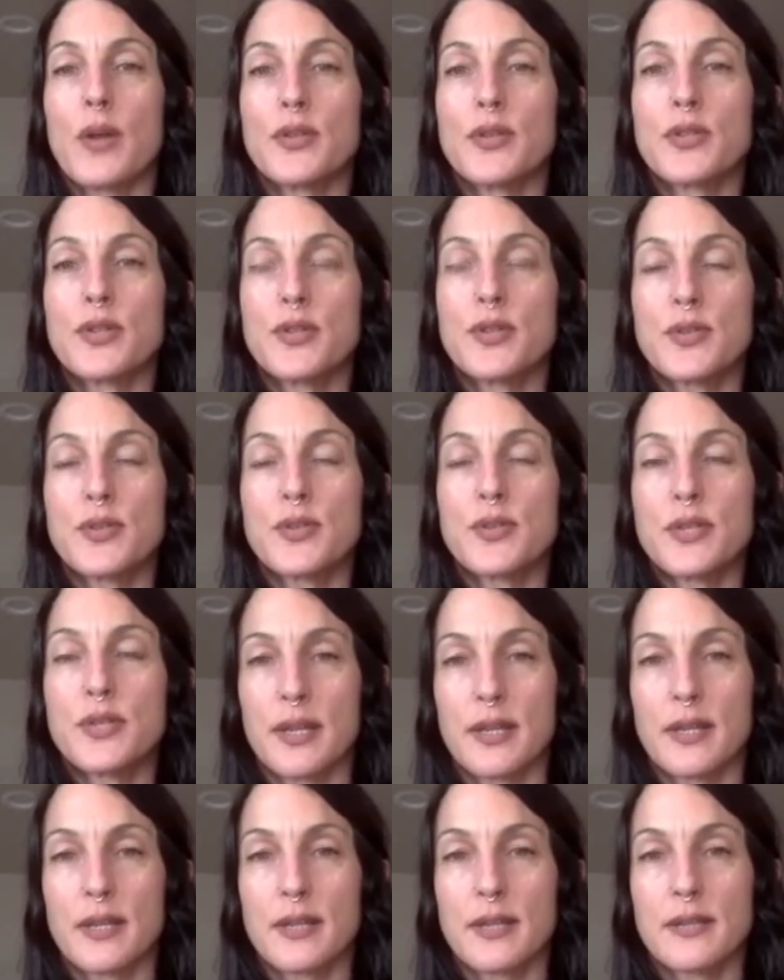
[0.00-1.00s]

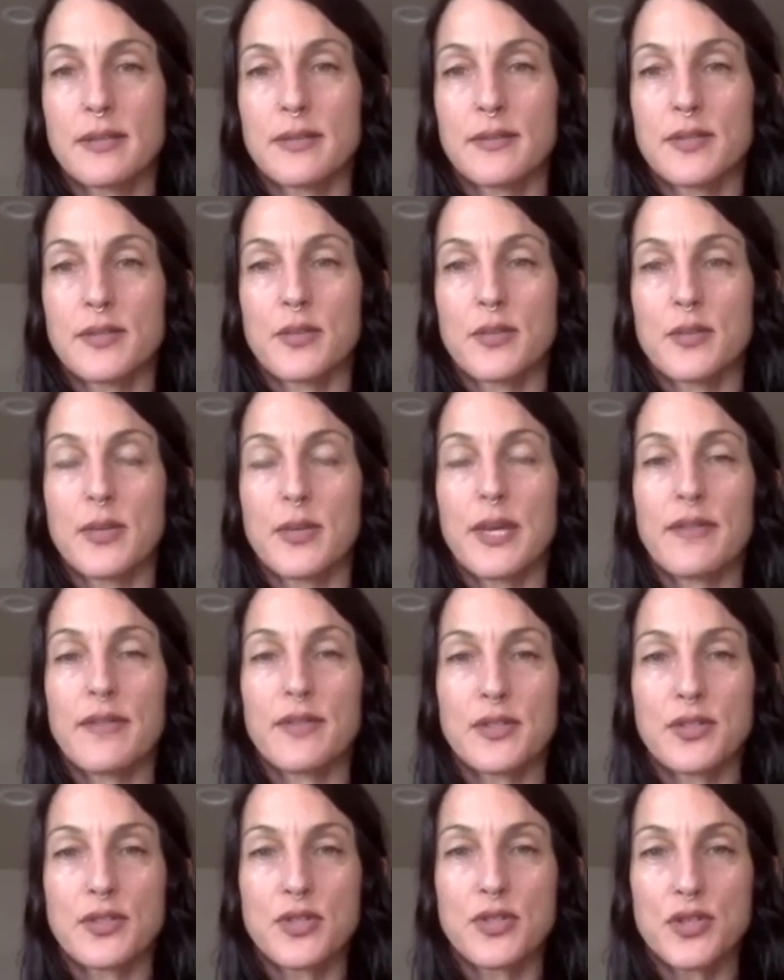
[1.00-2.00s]
Tuesdays, so we have
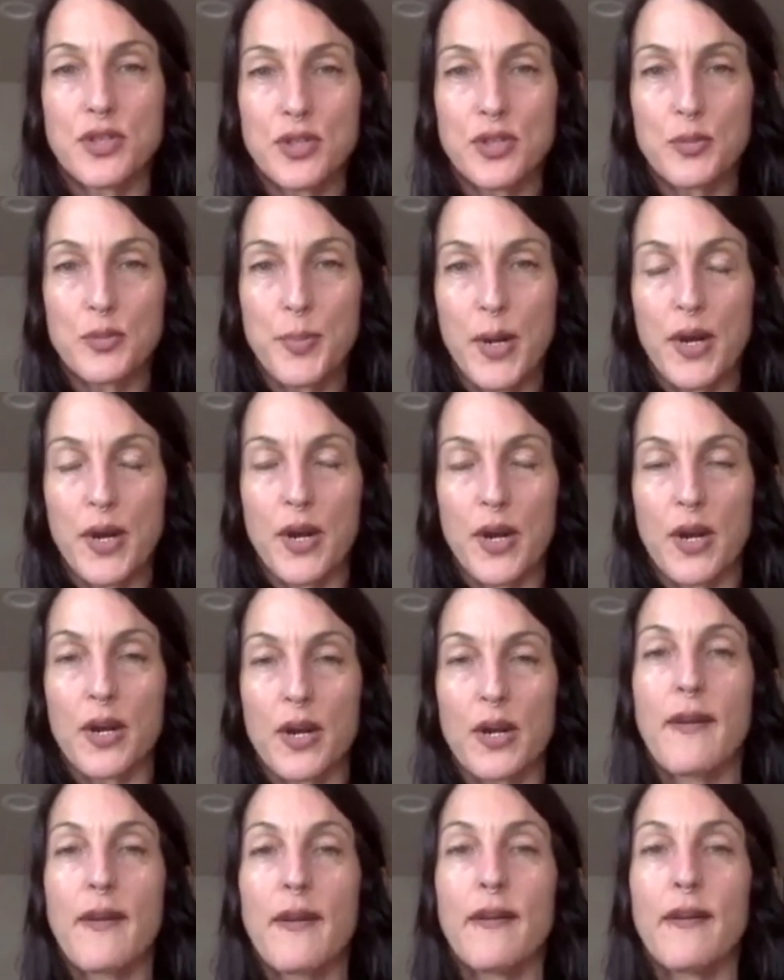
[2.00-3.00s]
this
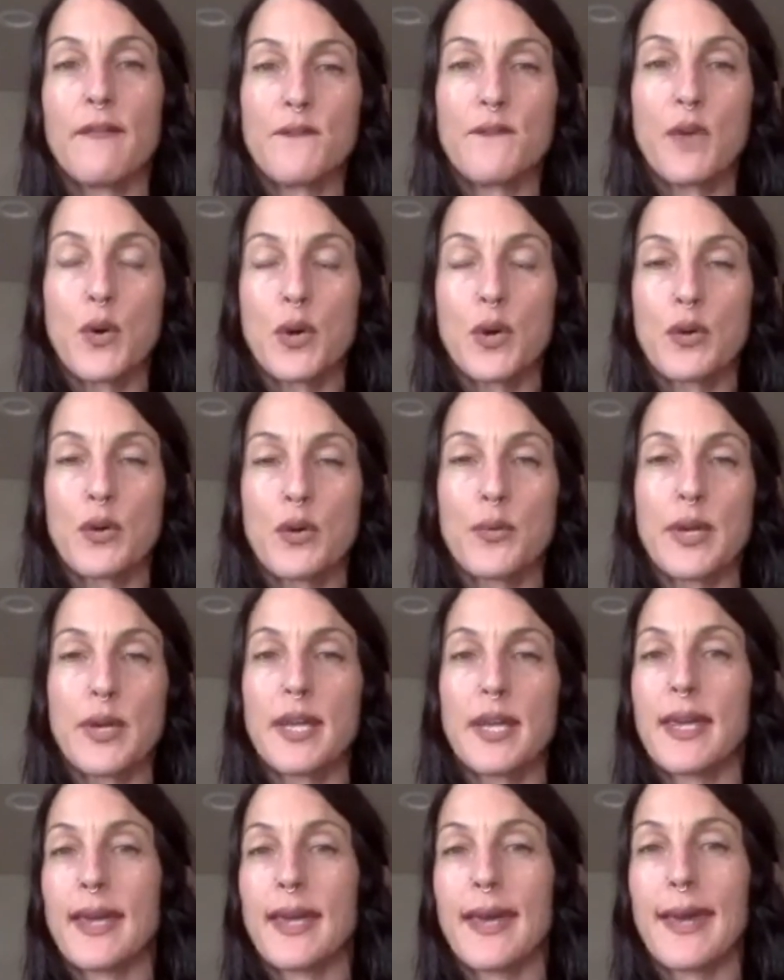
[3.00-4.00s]
2-part,
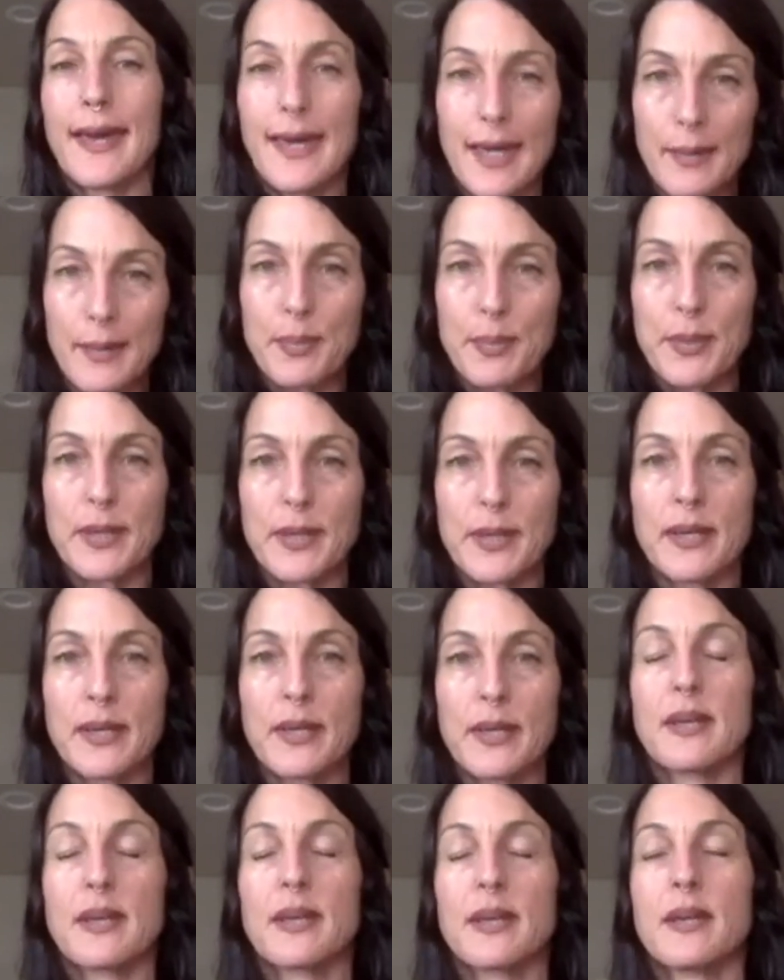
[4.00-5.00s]
4-week epic
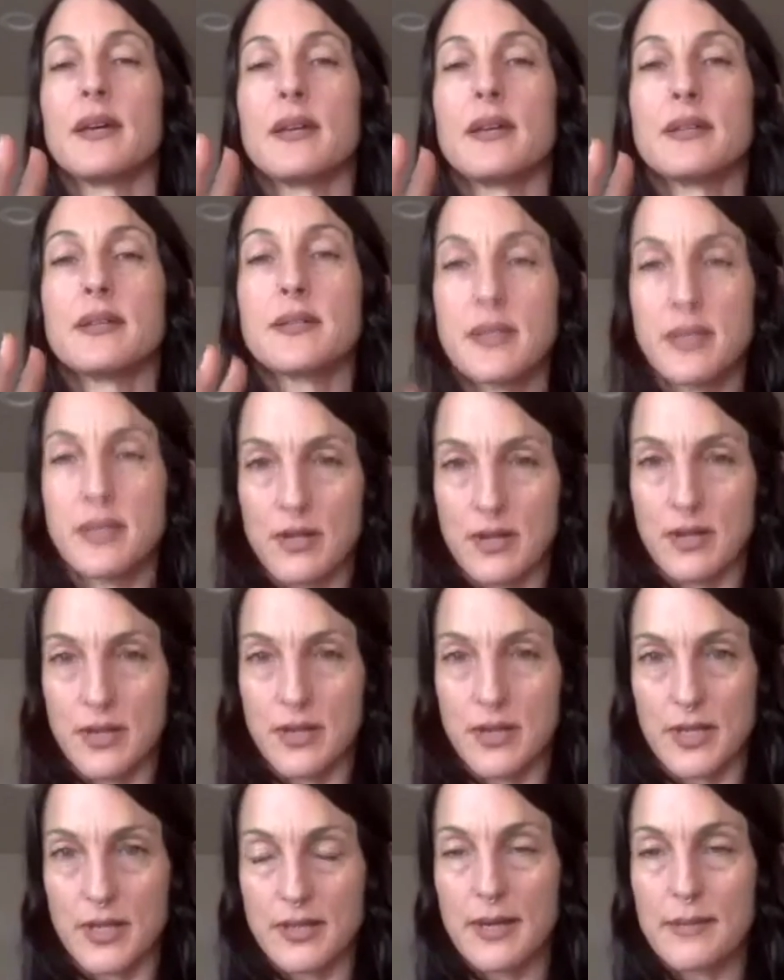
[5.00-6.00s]

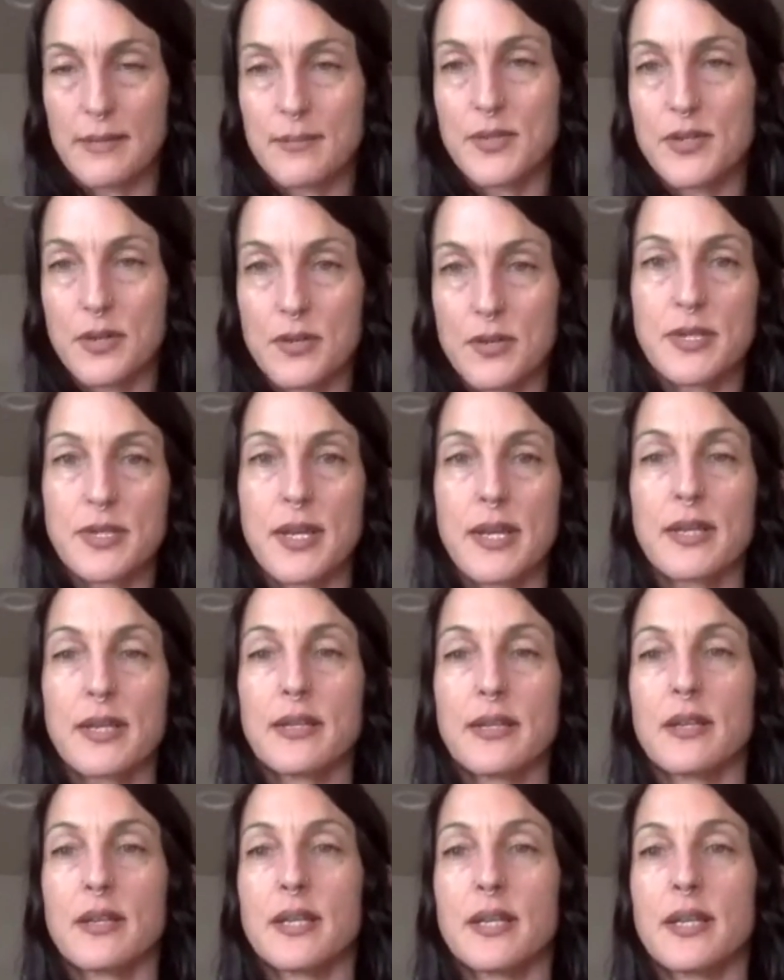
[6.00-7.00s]
series. I'm so
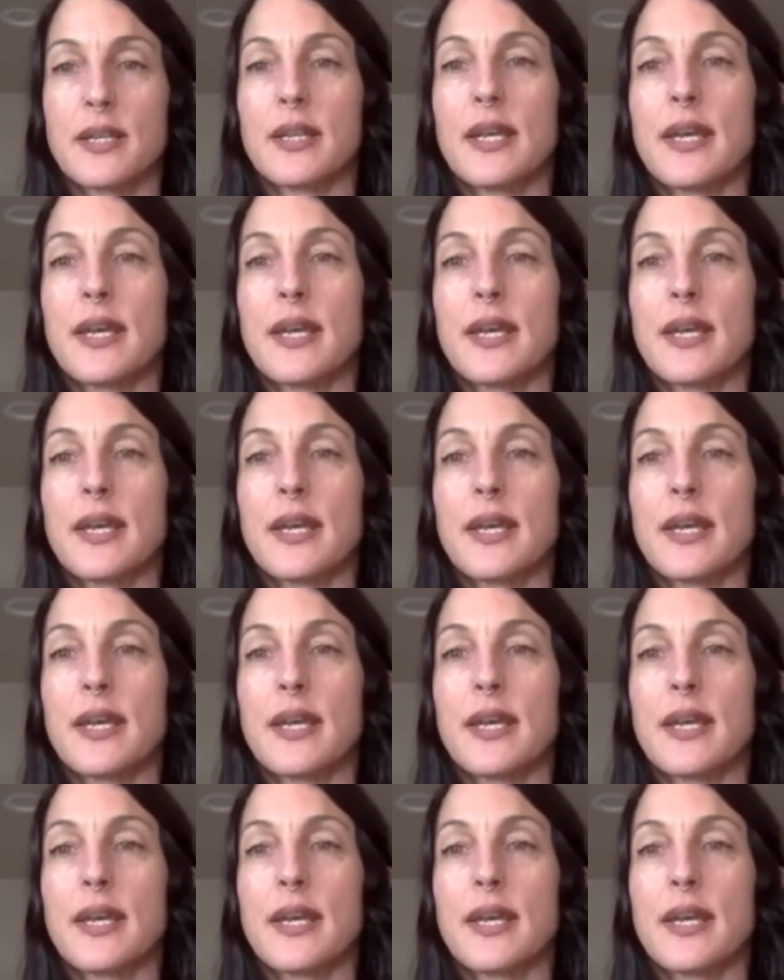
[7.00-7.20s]
psyched on it.